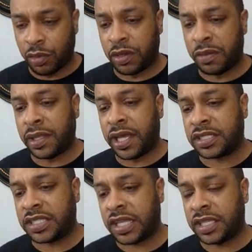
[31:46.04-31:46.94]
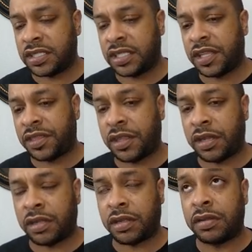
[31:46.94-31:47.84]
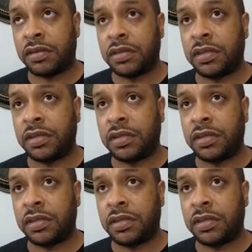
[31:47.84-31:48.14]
the blockchain to get their